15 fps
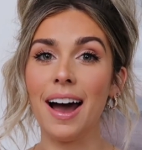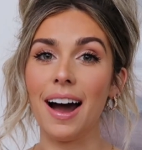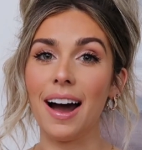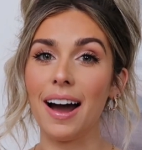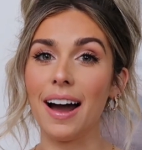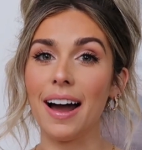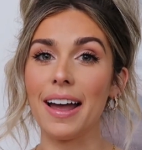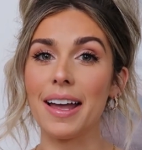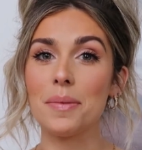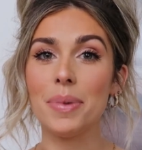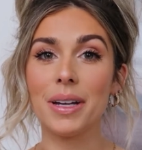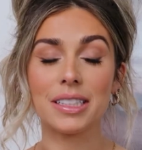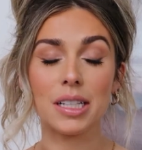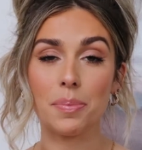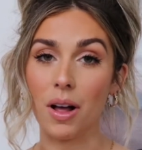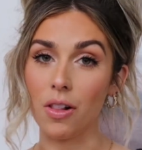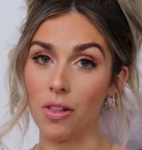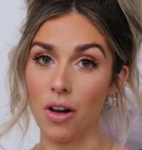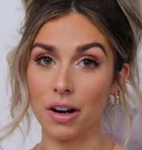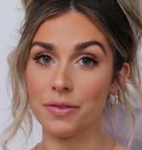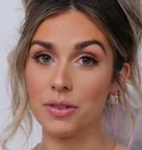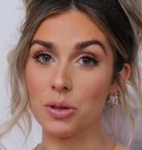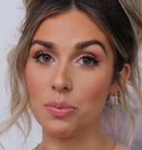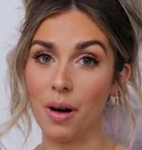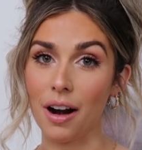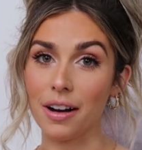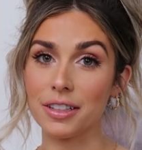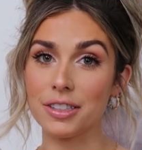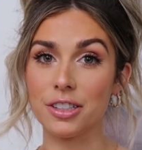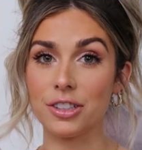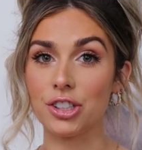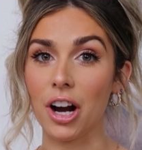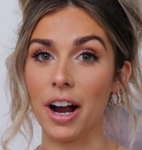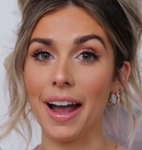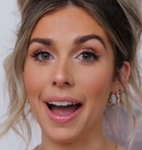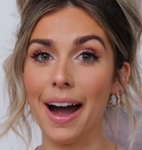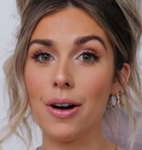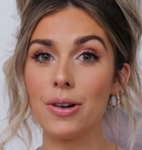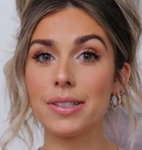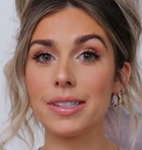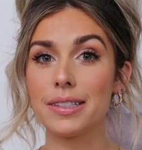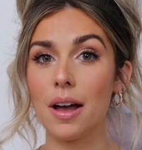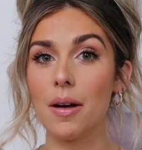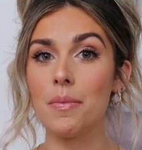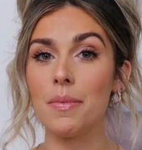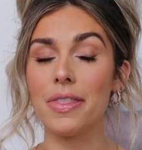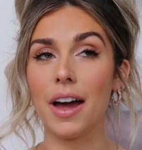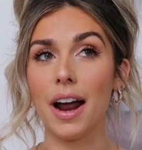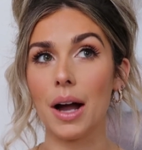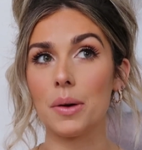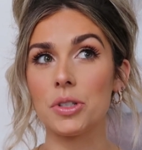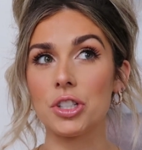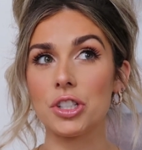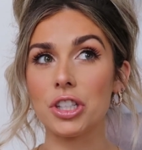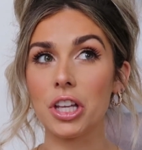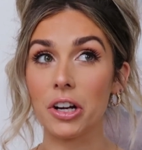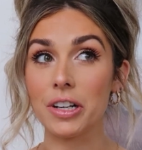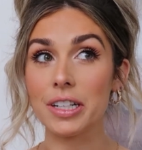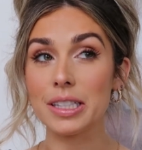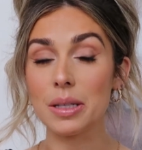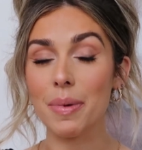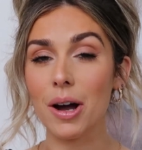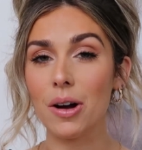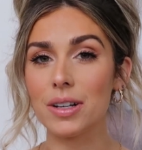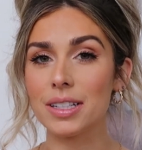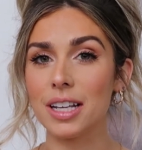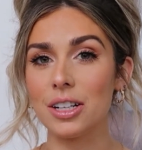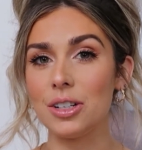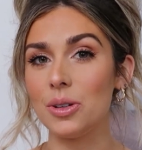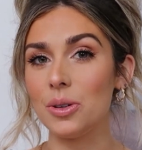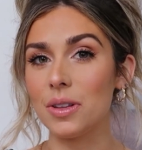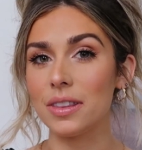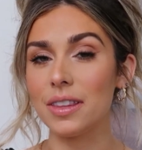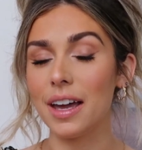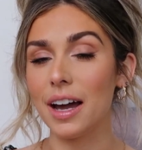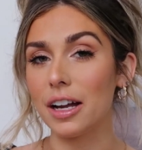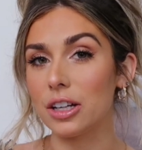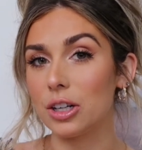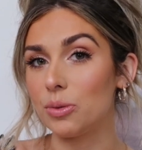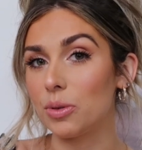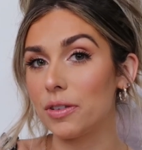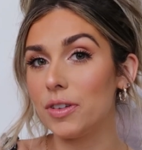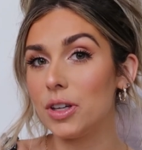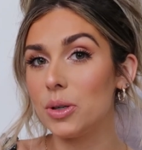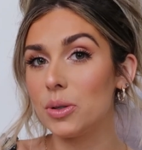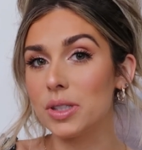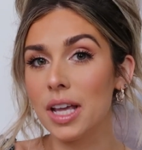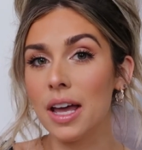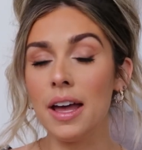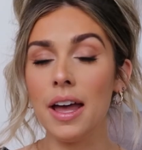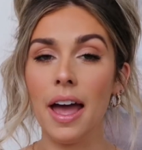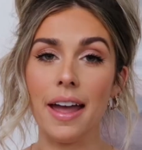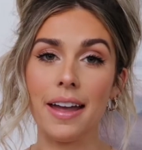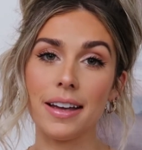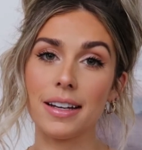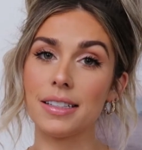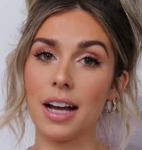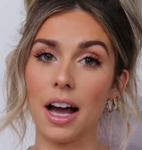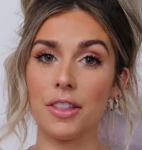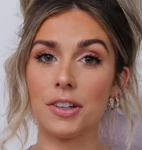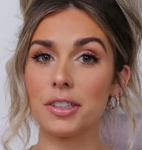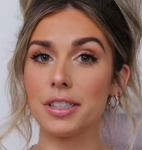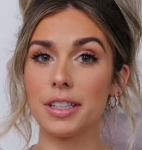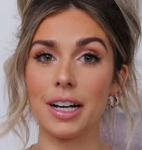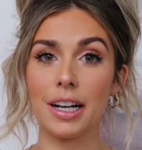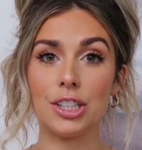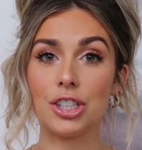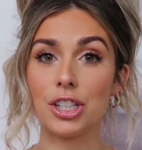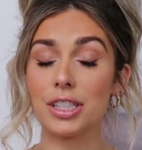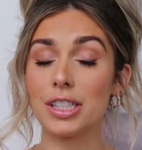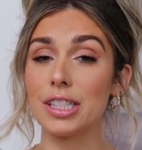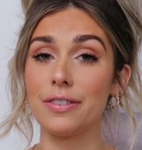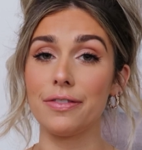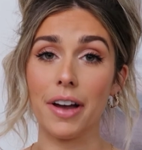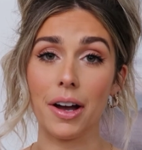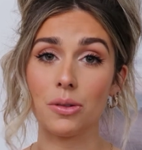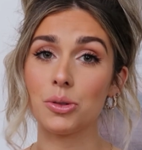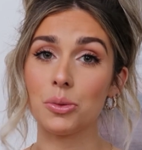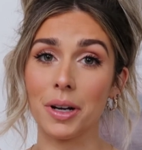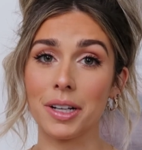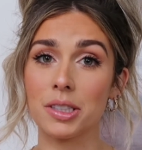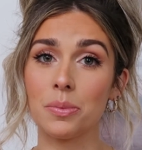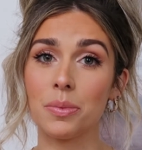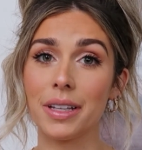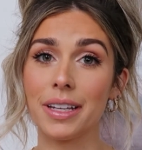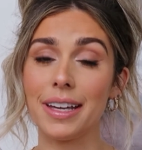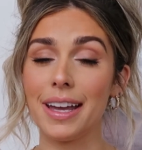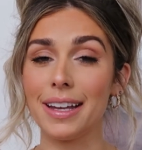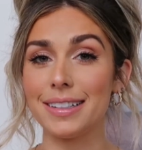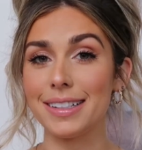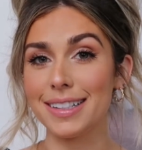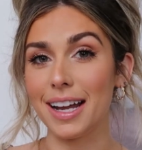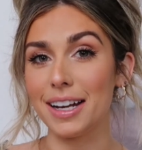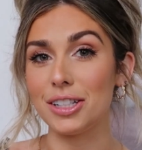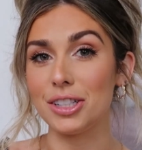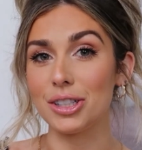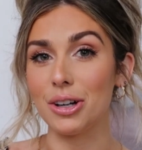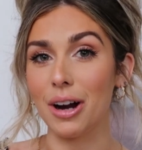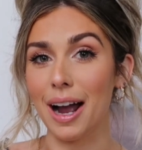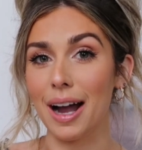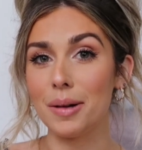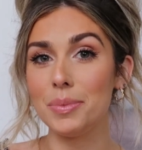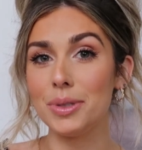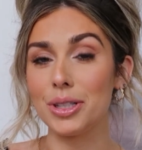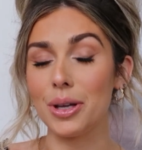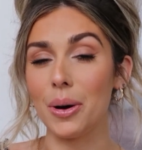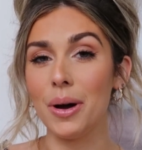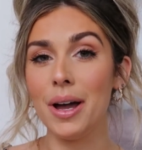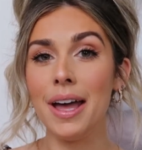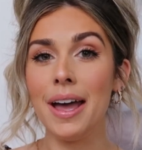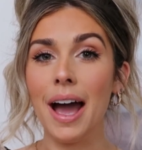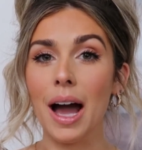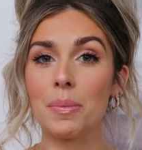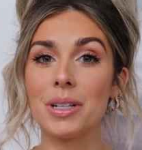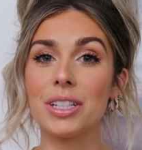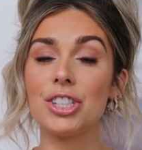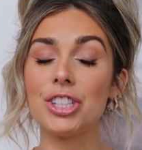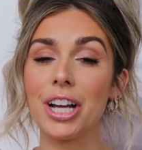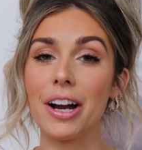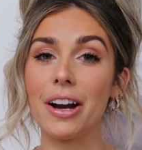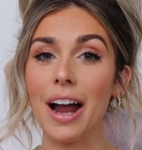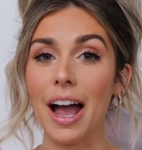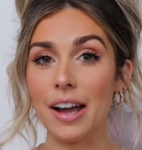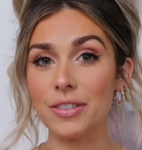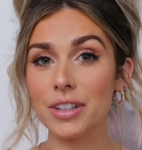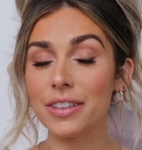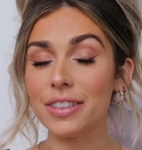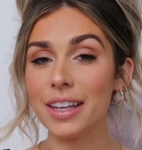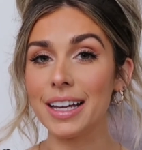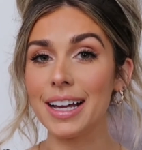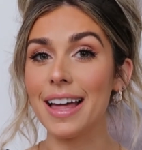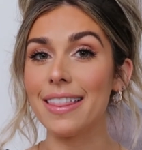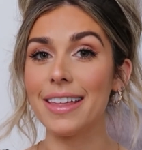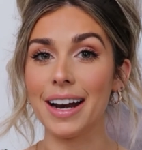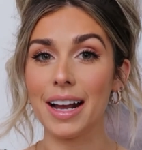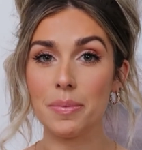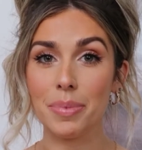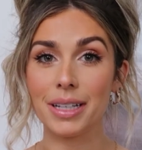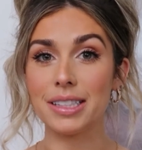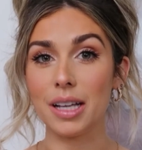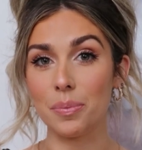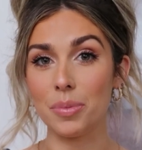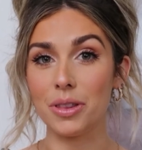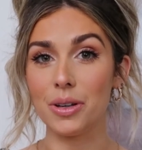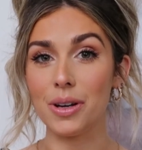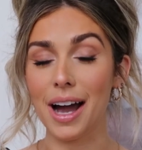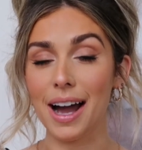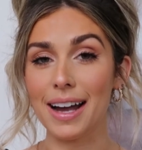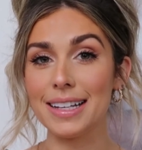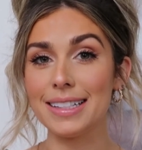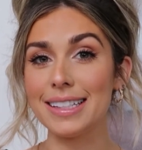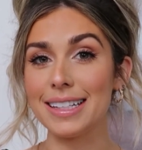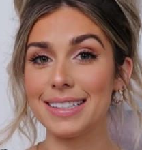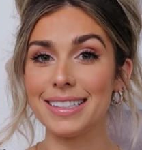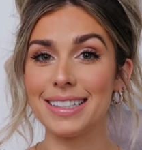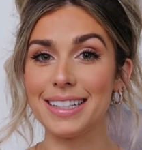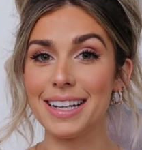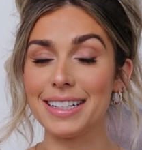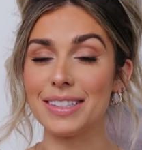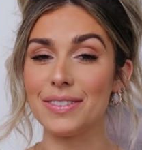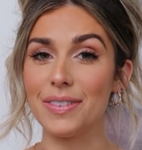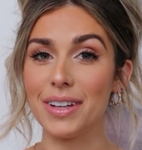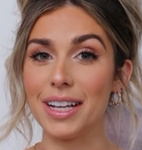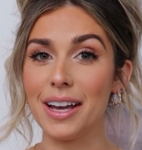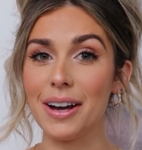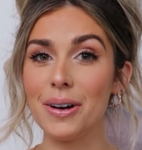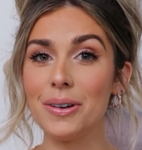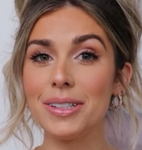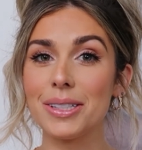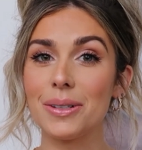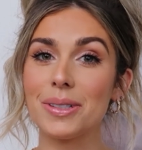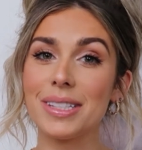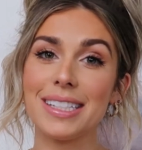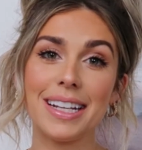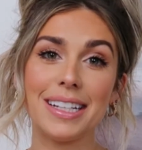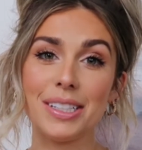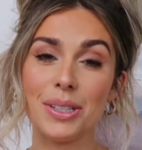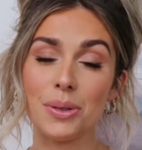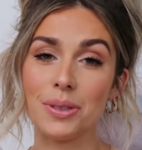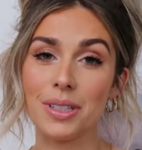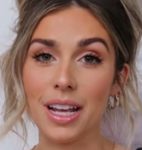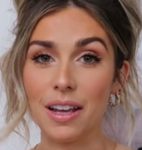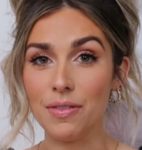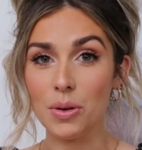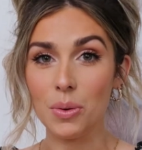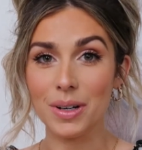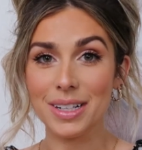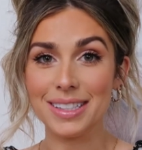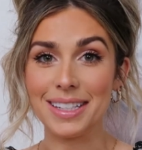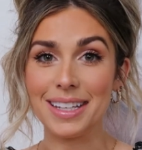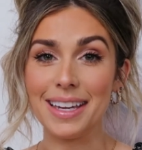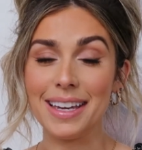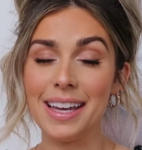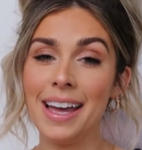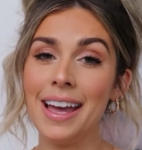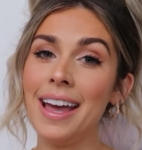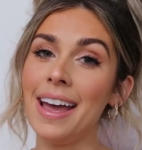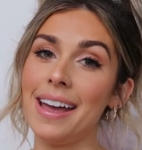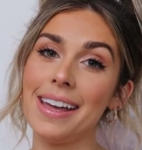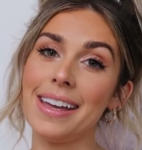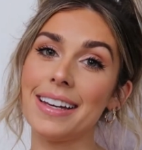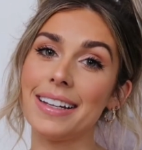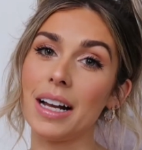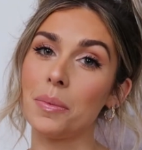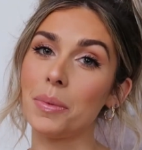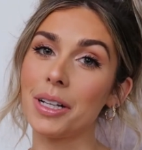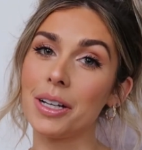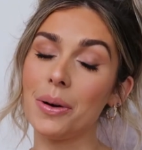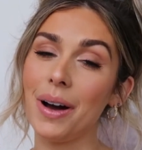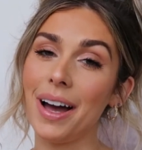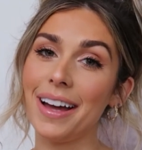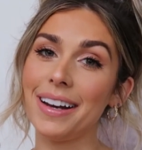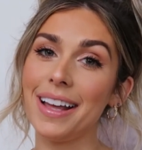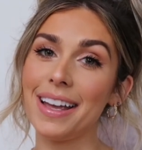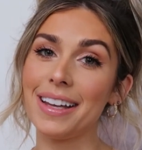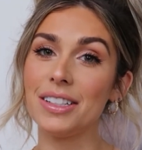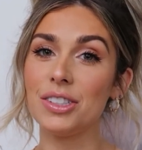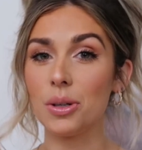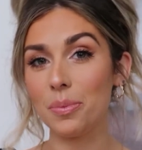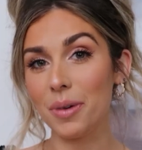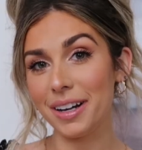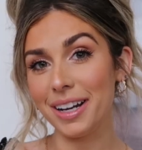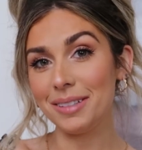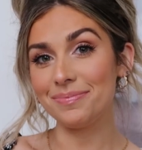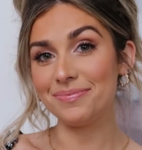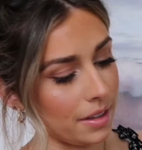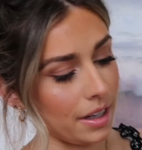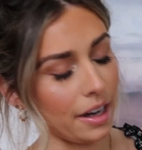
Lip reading: I picked up a lot of new products to try out, some that I was just curious about because I knew that they had good reviews, and others that I just found randomly and decided to grab. So I'm going to share everything that I picked up with you guys in today's video, so stay tuned if you want to see, and I'm going to go ahead and jump right in.